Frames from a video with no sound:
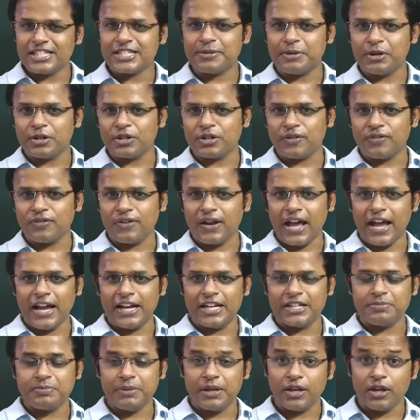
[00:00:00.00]
that amount of
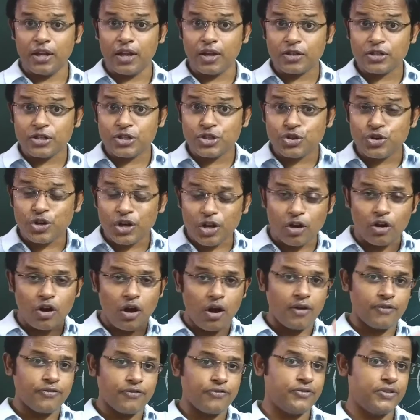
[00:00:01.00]
light may not
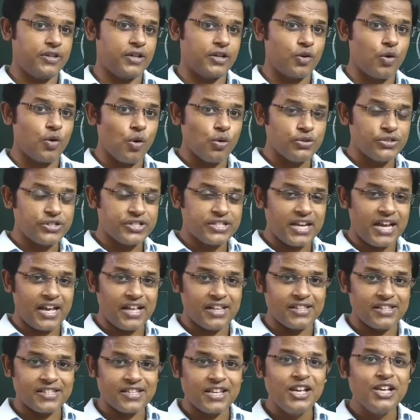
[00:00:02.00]
trigger off the cone
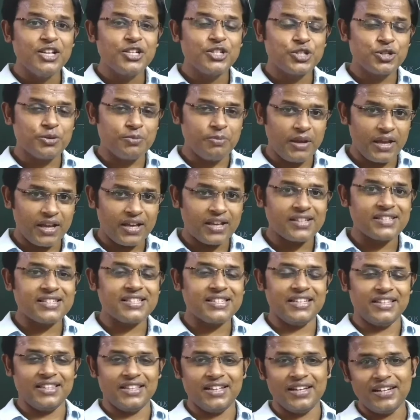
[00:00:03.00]
cells to make
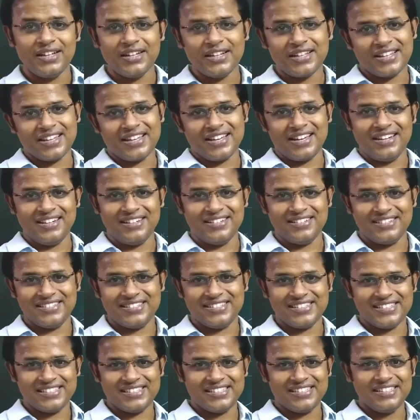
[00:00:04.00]
us see the
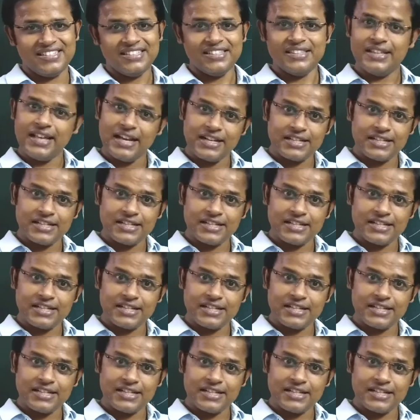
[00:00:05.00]
colors.